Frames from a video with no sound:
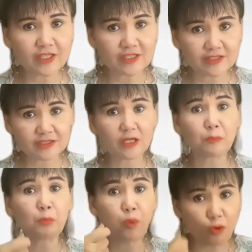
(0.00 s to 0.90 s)
is the
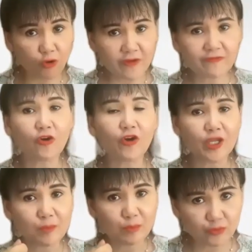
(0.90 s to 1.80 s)
point for
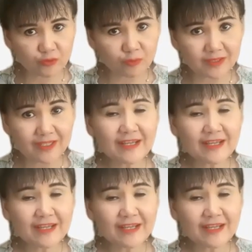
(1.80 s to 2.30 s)
improvement.